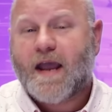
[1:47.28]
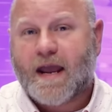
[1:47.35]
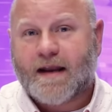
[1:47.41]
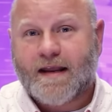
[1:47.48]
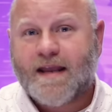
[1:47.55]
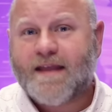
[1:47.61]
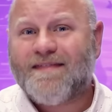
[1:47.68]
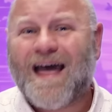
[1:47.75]

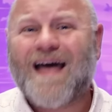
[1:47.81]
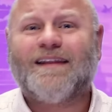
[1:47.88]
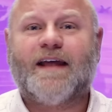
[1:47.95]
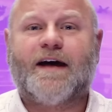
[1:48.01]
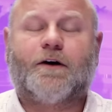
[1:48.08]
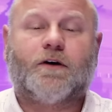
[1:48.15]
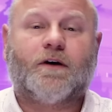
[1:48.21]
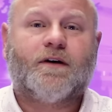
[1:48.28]
And in that
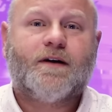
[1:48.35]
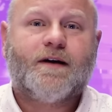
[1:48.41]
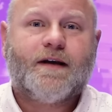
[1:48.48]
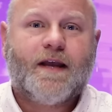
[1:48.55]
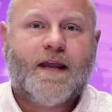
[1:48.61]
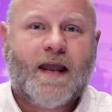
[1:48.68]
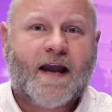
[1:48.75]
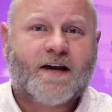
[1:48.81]
letter,
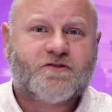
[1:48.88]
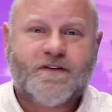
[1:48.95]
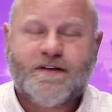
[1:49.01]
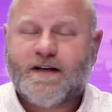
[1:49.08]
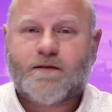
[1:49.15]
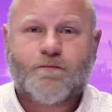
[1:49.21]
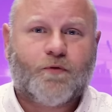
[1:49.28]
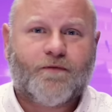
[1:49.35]
he actually
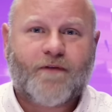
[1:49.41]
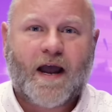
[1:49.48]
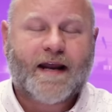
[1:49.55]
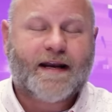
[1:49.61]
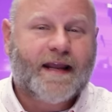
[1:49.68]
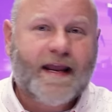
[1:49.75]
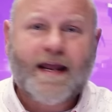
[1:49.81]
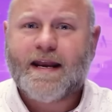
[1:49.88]
didn't
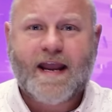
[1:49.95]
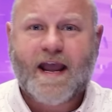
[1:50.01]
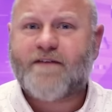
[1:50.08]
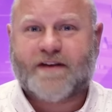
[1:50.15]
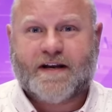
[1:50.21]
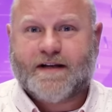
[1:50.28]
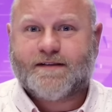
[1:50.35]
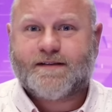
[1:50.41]
provide any
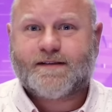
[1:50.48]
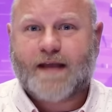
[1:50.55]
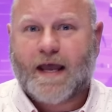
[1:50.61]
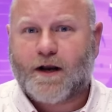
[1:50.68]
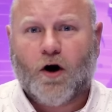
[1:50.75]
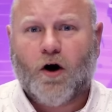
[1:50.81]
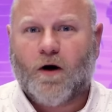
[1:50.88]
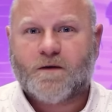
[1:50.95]
evidence
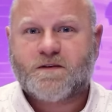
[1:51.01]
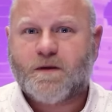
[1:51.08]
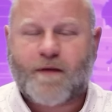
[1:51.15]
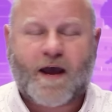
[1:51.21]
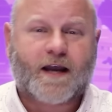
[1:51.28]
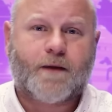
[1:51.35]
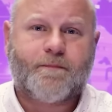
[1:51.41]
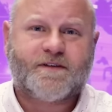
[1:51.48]
at all to
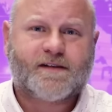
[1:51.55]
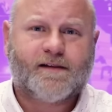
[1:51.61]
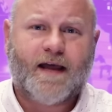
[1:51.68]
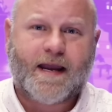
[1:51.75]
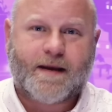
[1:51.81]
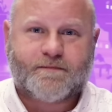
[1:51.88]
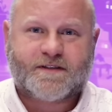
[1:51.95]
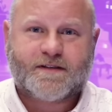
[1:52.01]
back up his
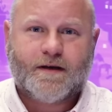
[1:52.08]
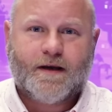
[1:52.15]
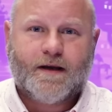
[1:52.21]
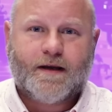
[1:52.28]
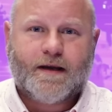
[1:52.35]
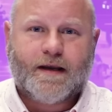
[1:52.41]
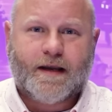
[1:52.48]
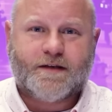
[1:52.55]
claims.
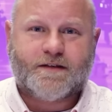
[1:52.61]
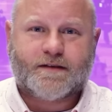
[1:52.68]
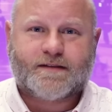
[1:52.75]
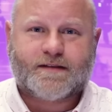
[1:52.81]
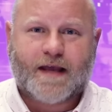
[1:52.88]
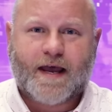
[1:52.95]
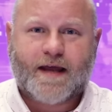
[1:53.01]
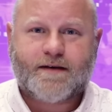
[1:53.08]
He just
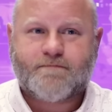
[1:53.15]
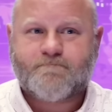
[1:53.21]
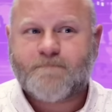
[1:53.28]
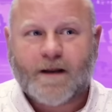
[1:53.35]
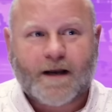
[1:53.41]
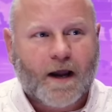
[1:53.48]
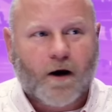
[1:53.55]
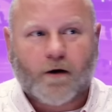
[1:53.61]
said,
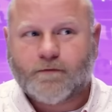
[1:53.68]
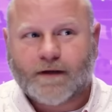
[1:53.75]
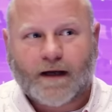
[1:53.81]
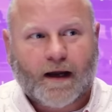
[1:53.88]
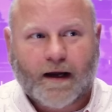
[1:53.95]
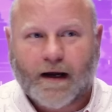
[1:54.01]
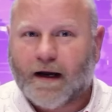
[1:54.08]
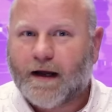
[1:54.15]
you
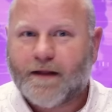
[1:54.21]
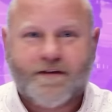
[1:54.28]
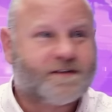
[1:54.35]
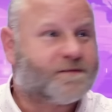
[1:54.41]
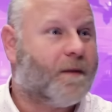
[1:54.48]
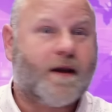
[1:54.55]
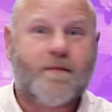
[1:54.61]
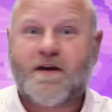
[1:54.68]
know,
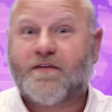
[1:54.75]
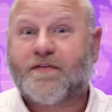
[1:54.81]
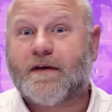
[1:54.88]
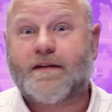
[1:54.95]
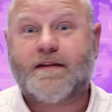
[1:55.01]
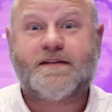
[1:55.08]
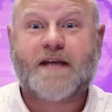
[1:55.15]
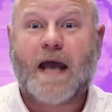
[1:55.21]
this may be a
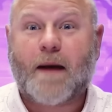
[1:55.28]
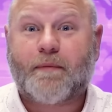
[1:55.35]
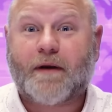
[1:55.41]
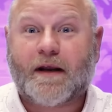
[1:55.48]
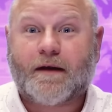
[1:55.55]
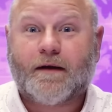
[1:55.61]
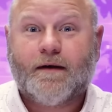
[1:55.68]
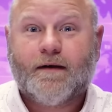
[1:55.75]
thing that's
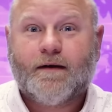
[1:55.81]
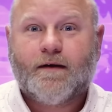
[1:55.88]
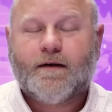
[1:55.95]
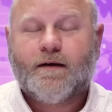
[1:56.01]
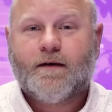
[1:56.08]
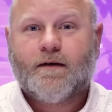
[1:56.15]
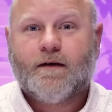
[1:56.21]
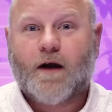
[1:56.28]
happening.
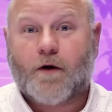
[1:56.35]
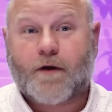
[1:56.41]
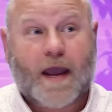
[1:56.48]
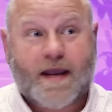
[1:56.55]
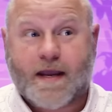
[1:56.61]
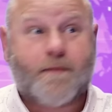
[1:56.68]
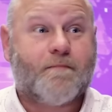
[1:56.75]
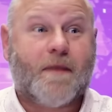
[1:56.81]

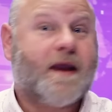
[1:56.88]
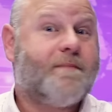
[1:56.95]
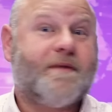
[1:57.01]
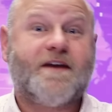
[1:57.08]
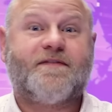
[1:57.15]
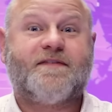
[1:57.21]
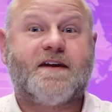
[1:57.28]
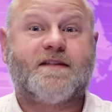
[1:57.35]
Okay, it may
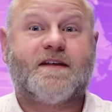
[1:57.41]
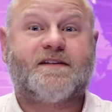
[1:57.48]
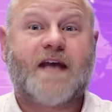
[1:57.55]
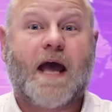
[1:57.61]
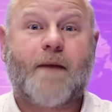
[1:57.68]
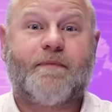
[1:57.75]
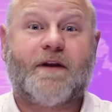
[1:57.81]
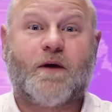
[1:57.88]
be a thing that's
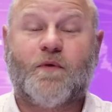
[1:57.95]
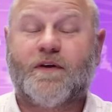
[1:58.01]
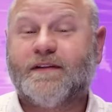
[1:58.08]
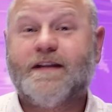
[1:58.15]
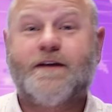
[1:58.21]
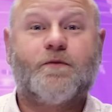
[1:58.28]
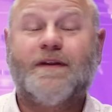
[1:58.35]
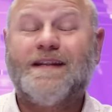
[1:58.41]
happening with
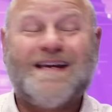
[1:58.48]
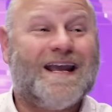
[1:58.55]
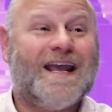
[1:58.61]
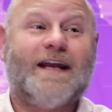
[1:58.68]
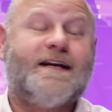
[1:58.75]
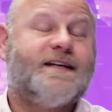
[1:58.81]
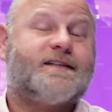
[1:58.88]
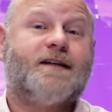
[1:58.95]
literally
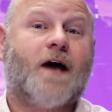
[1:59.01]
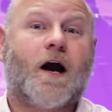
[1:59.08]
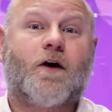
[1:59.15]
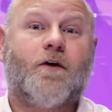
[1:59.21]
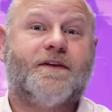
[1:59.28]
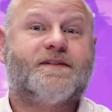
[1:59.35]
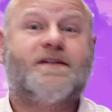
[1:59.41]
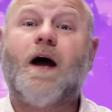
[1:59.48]
any stock
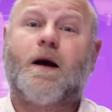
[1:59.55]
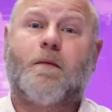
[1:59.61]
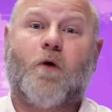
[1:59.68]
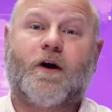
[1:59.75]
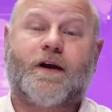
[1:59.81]
on the stock